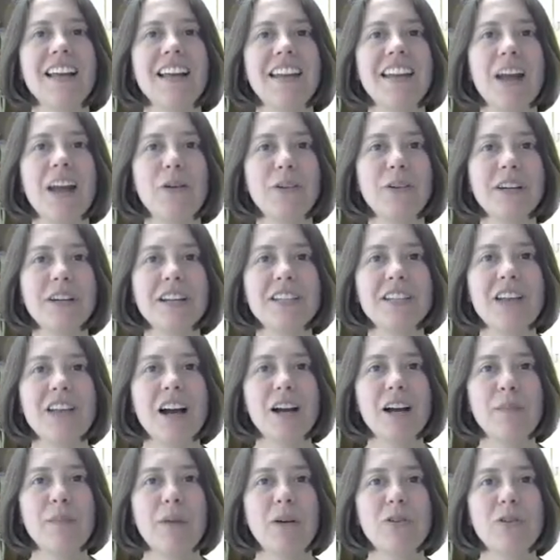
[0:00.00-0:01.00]
Now we're going to
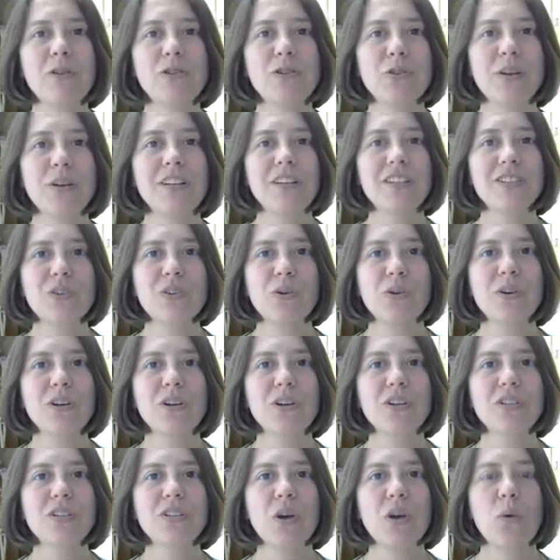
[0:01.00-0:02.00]
talk about joint
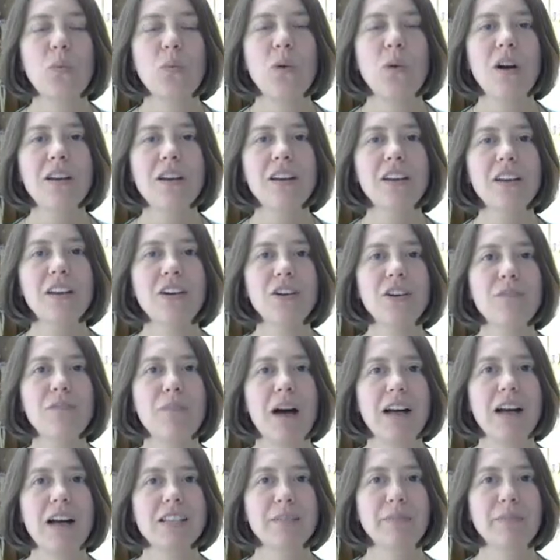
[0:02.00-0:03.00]
disorders. What could
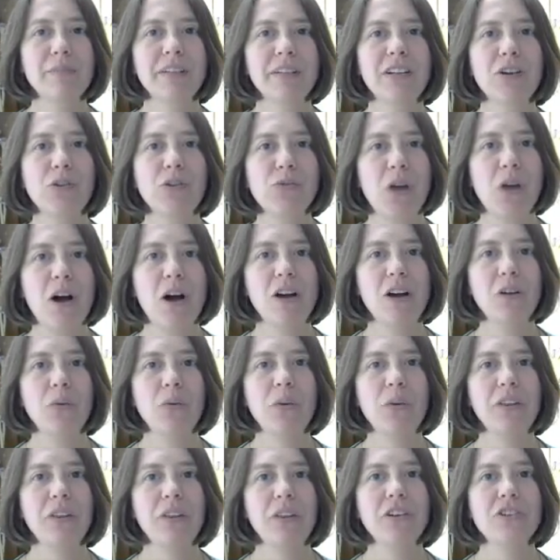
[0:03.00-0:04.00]
possibly go wrong
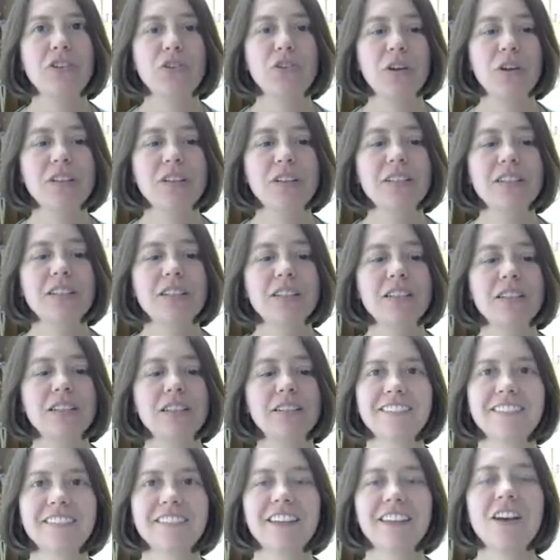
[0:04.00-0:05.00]
with your joints?
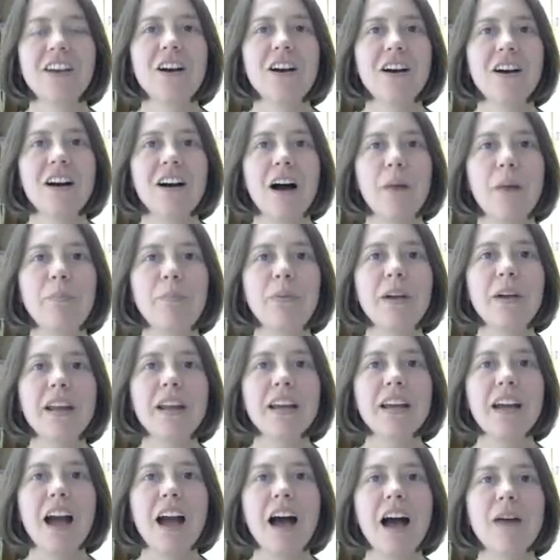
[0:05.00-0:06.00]
A
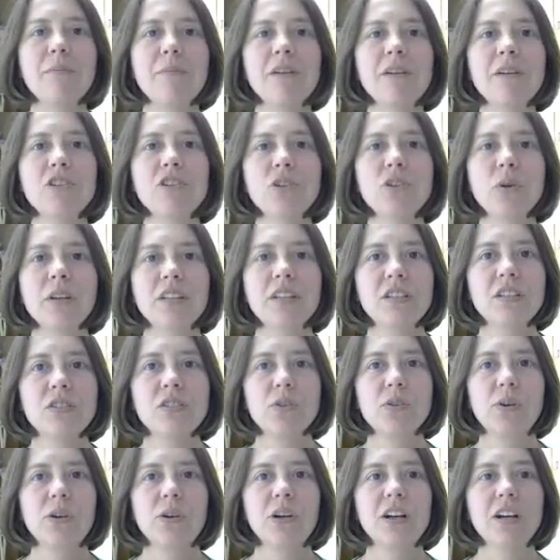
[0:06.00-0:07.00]
pretty common joint
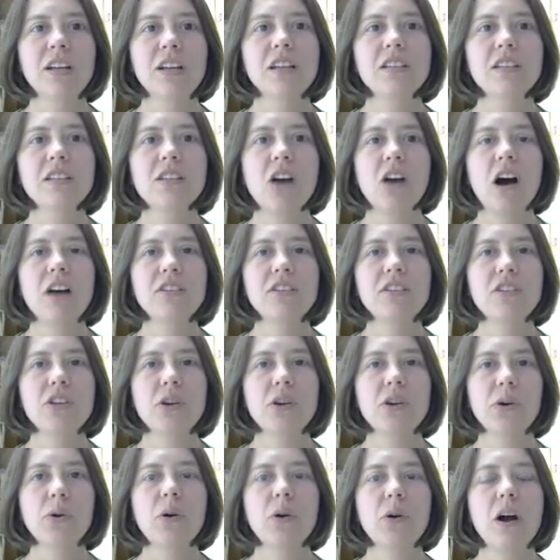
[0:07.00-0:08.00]
disorder is
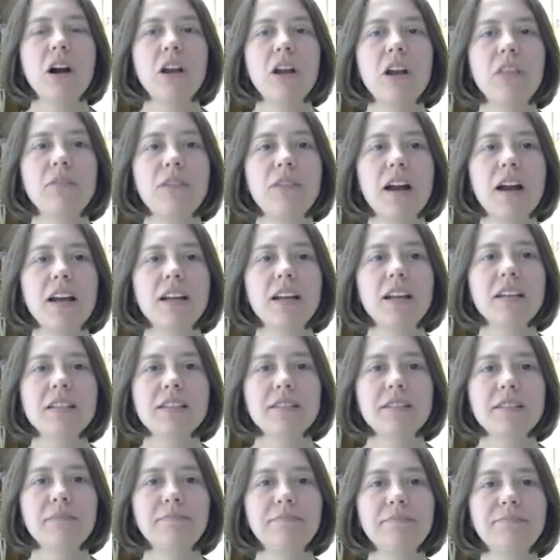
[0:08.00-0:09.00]

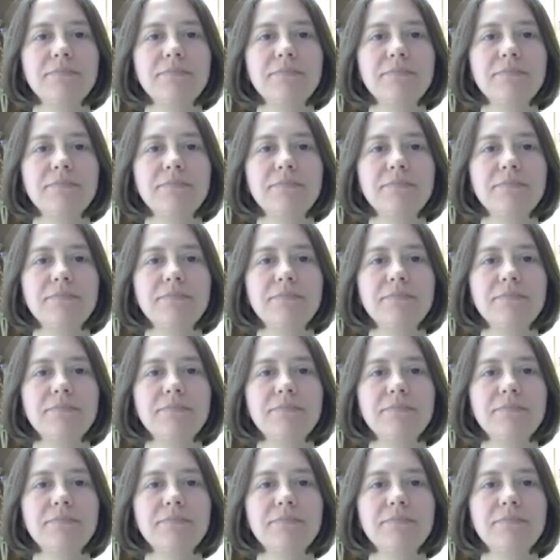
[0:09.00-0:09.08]
osteoarthritis.